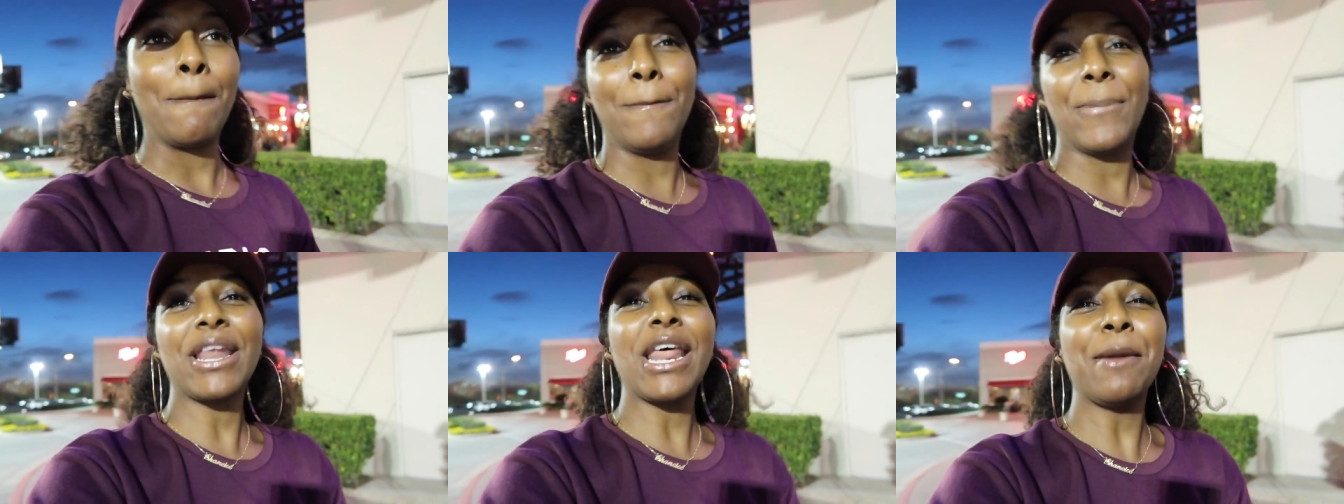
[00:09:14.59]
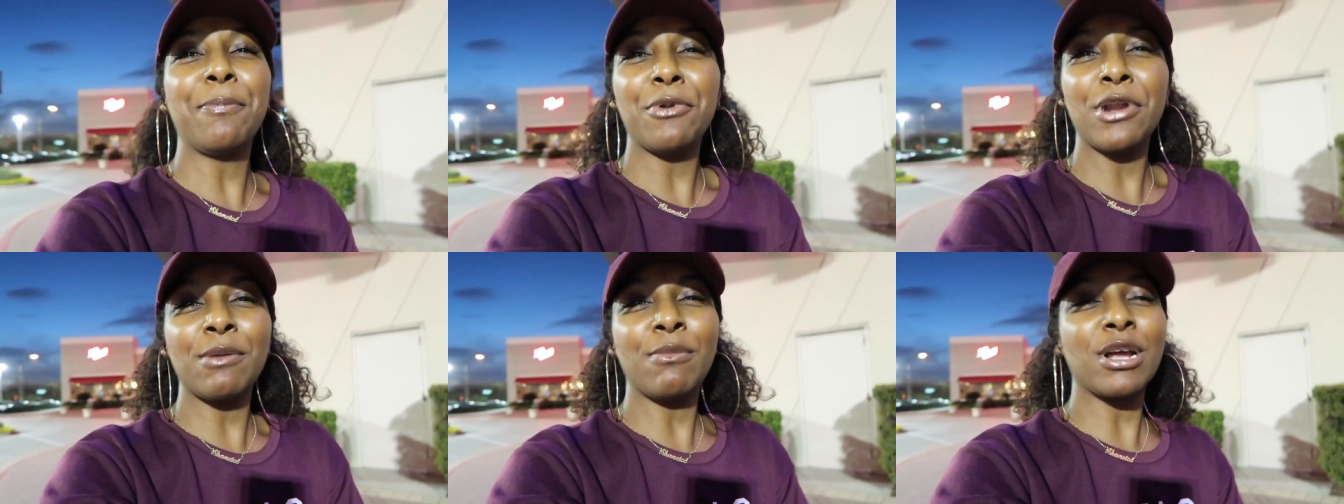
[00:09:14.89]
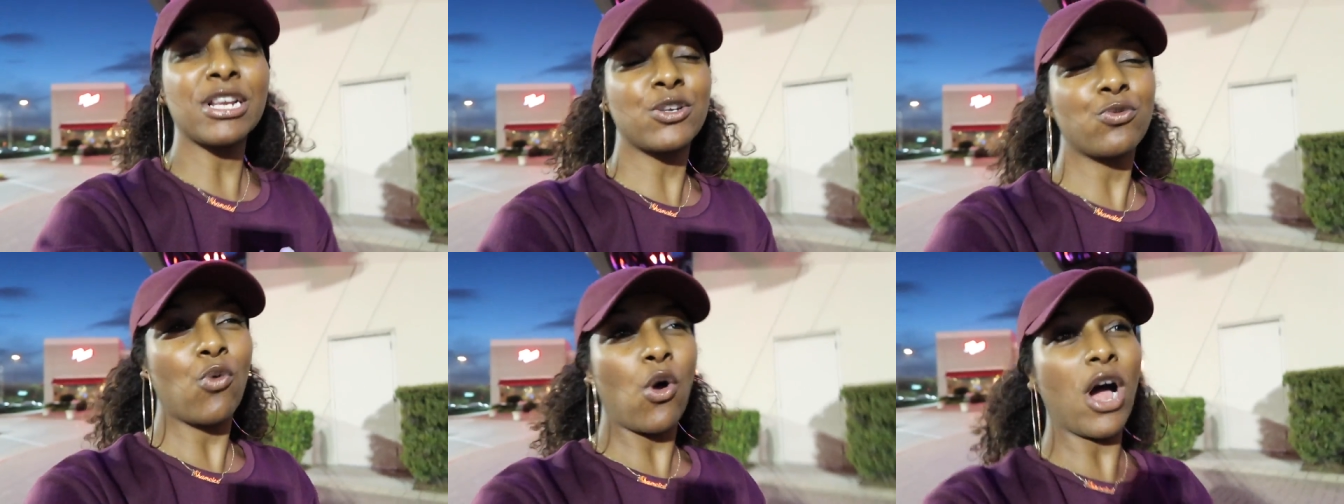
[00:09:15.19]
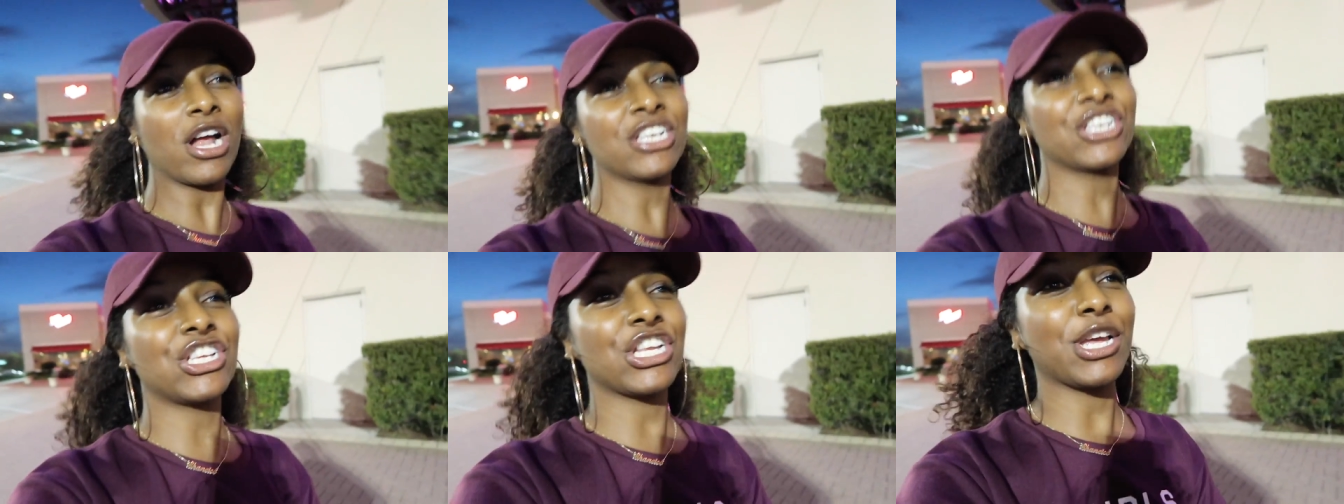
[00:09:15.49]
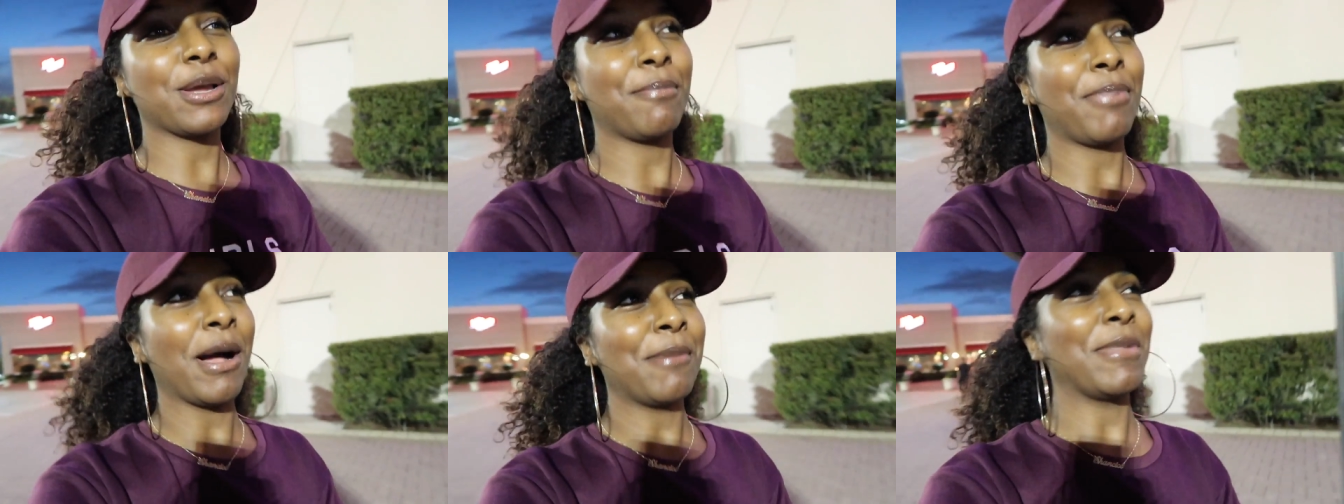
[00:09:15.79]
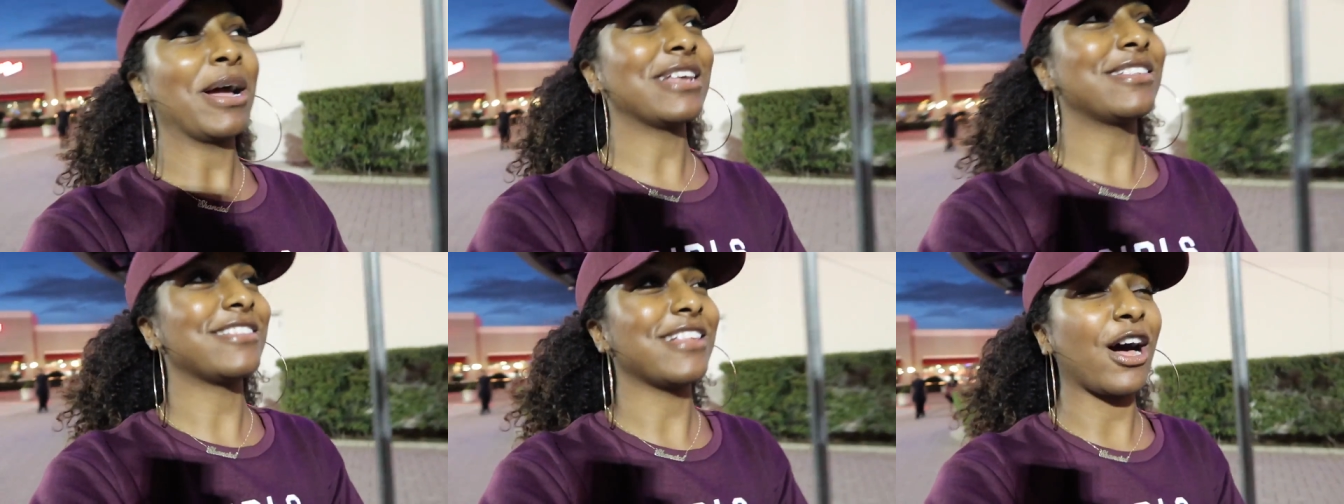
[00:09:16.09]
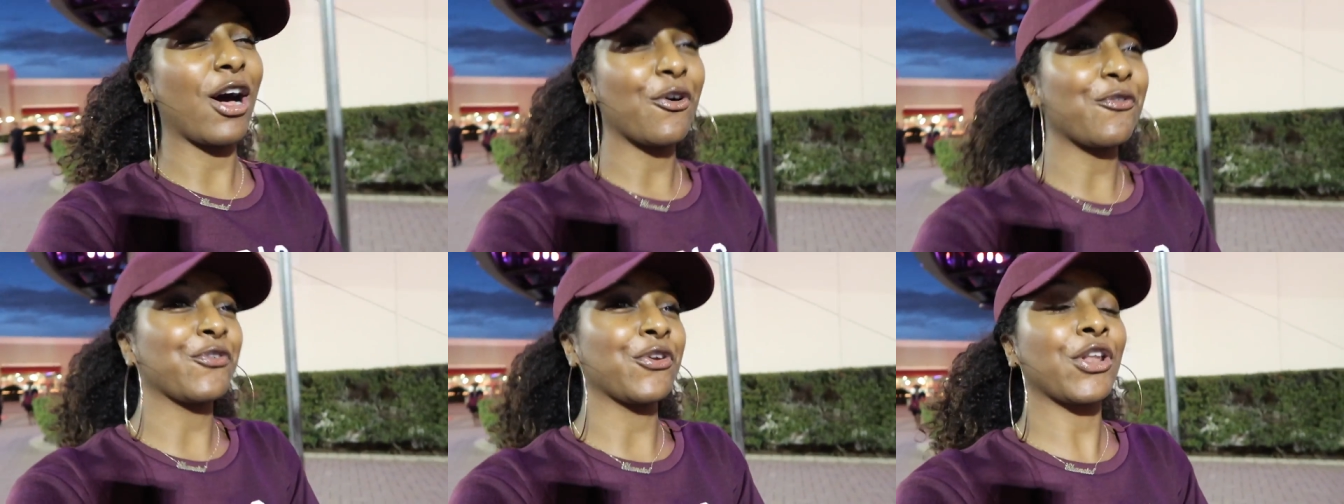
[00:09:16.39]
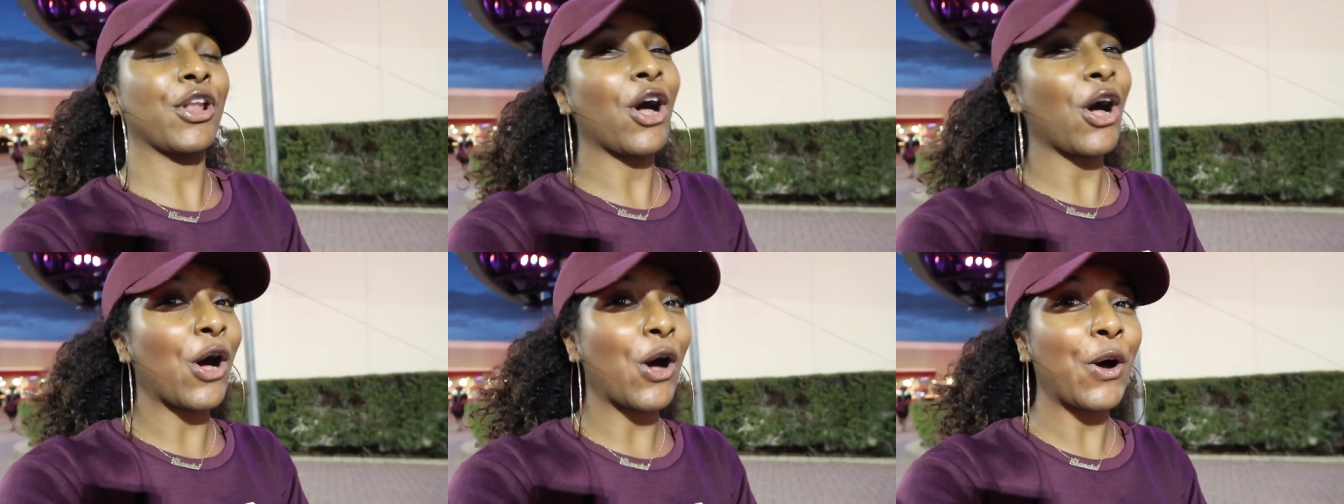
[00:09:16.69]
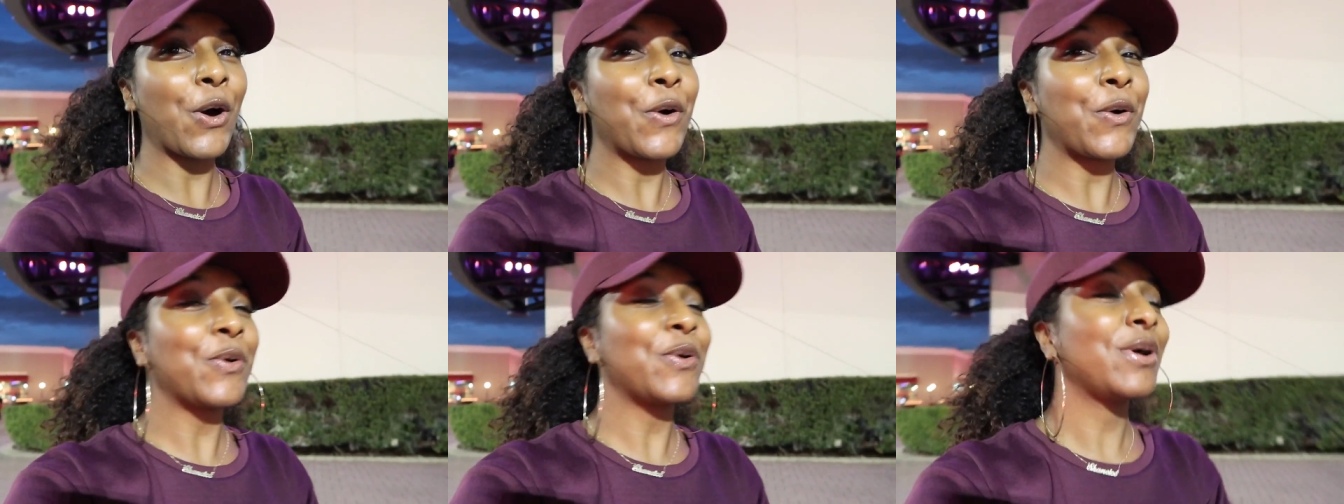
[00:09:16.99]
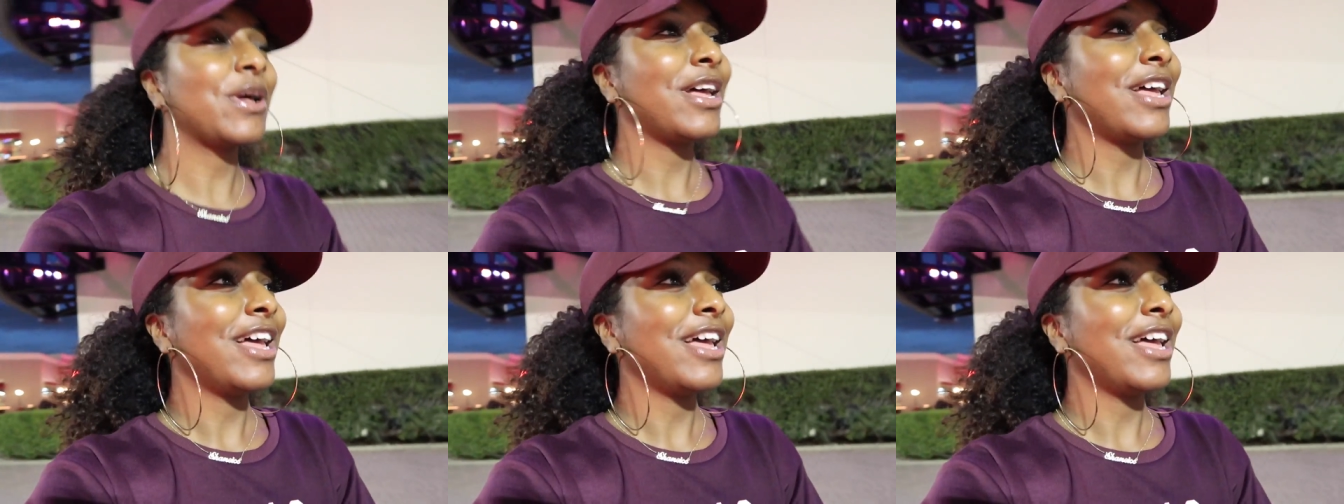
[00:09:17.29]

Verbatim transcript: But I pretty much watched it by myself, you know,